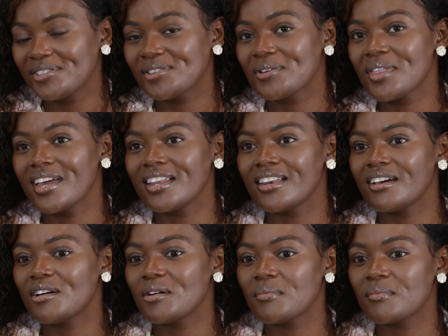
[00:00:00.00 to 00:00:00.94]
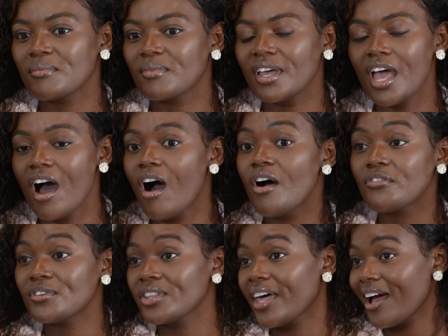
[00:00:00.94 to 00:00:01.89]
So then
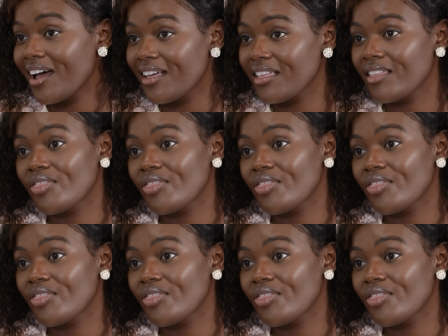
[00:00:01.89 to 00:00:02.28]
after that,